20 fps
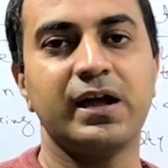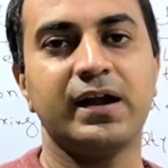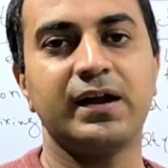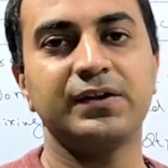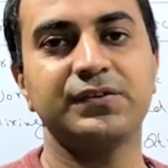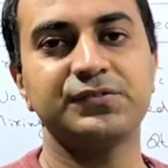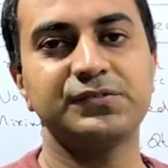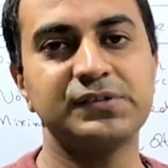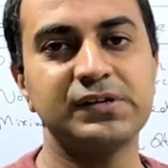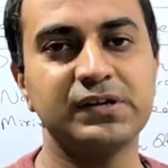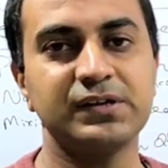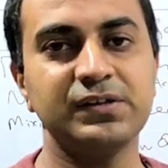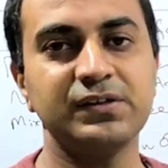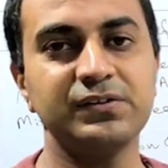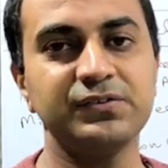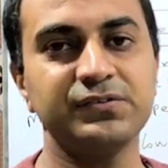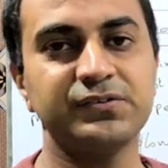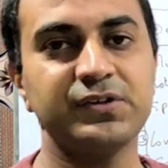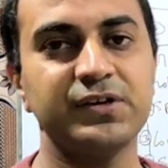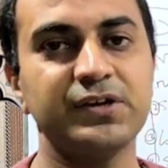At
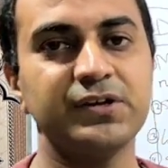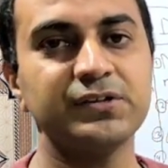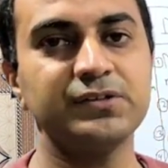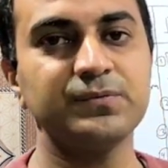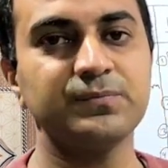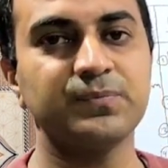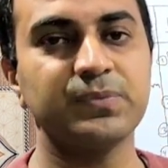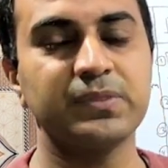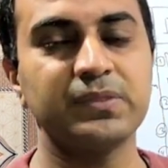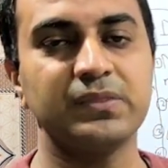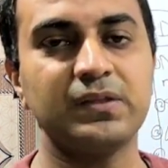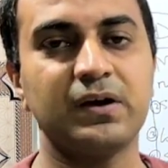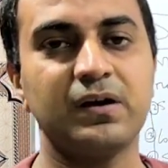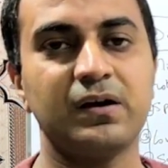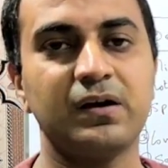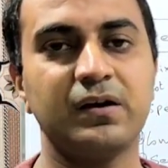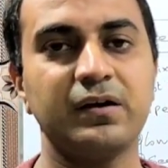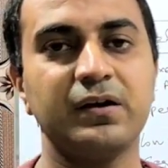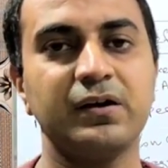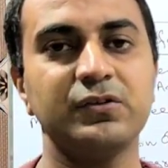slugging stage, the
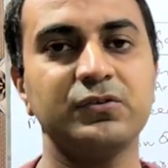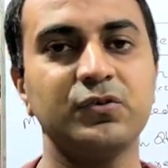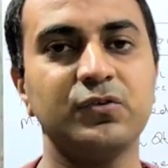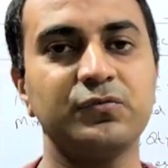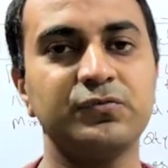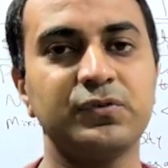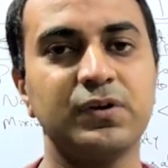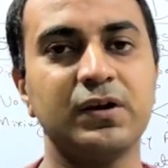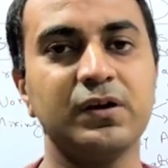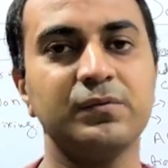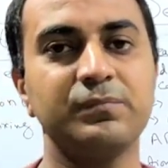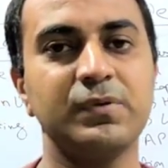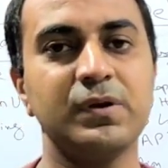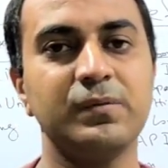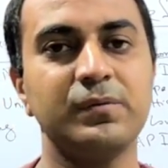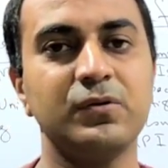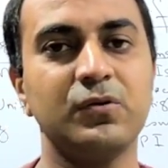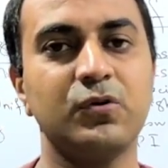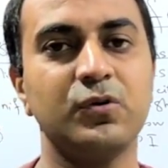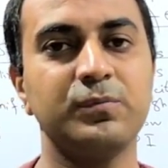hardness of slug
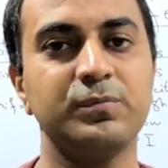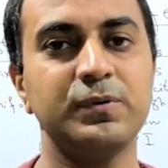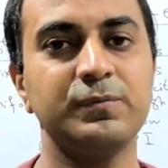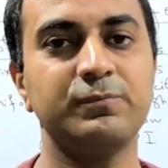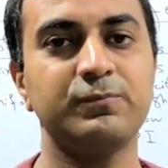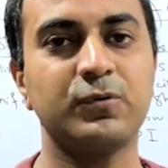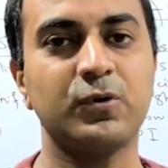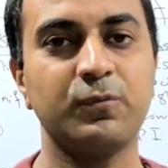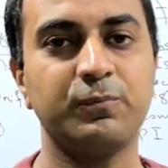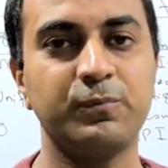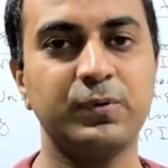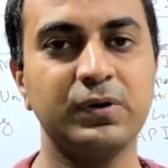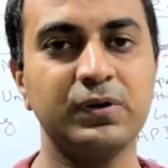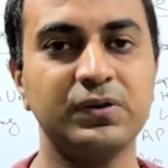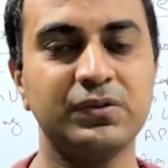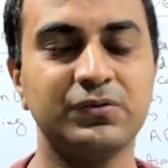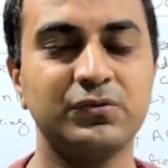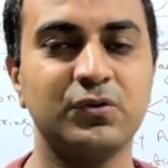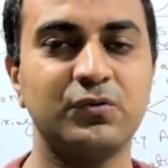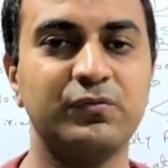may not be
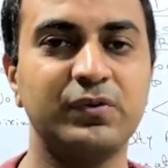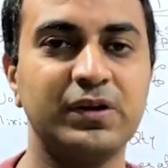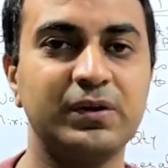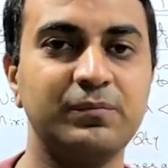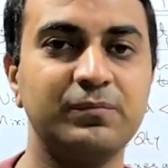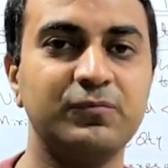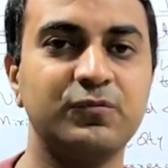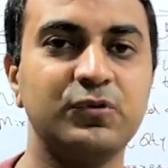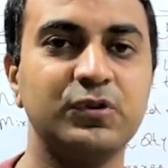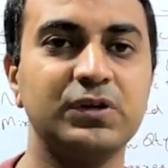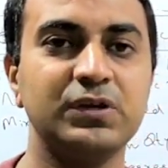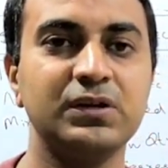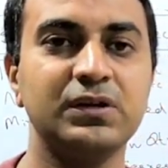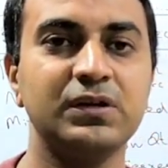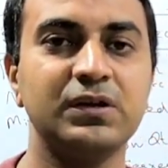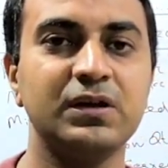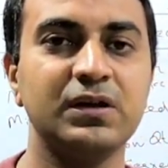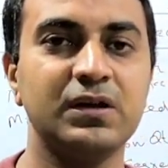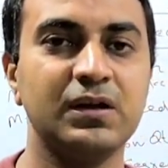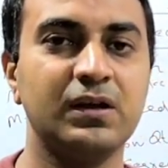proper, so when
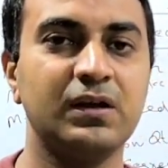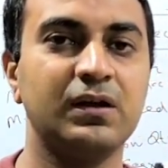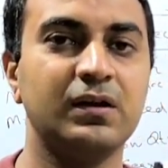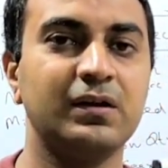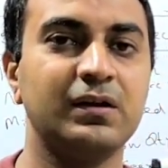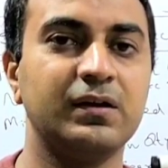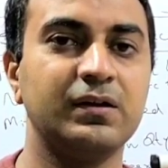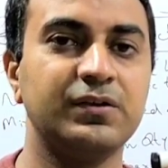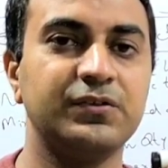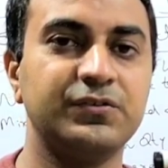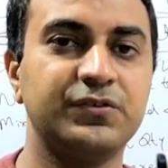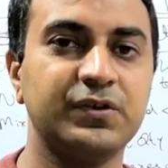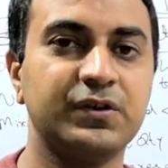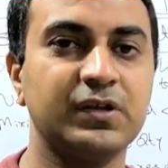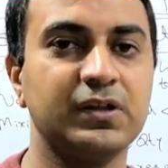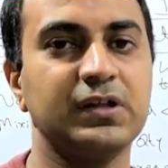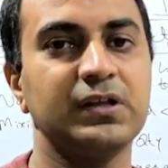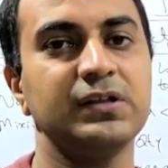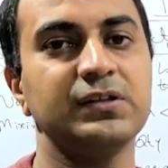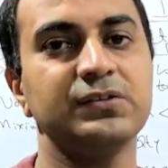we
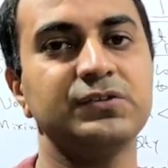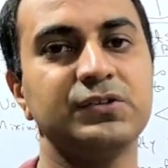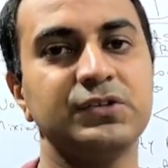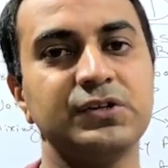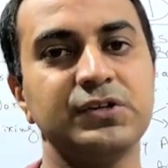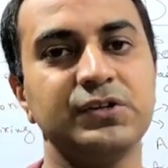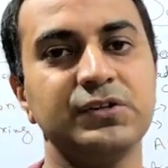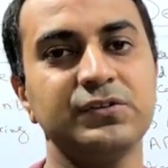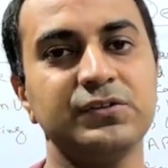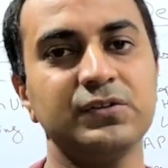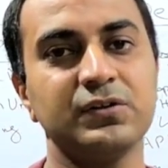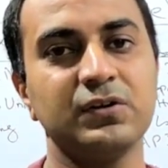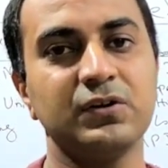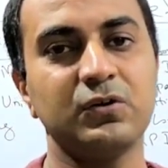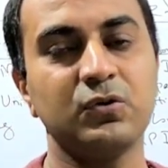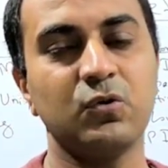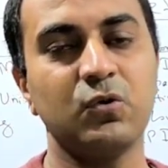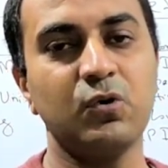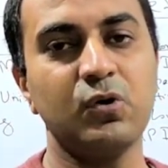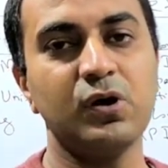screen these
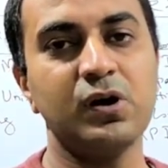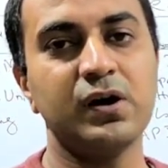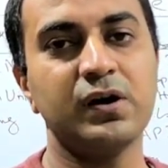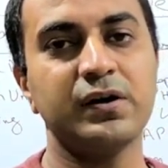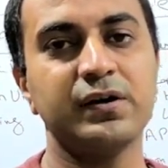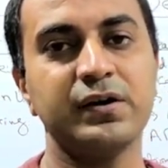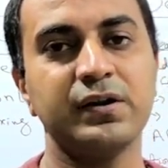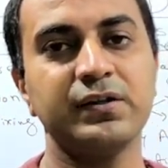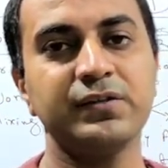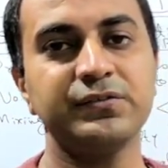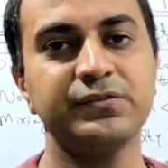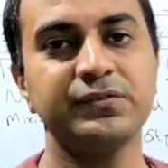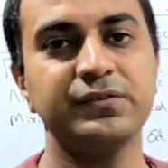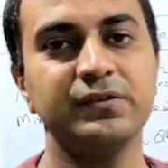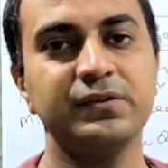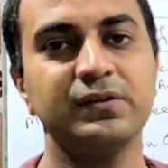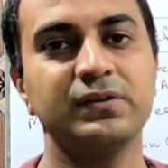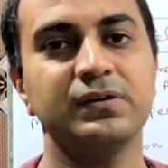low hardness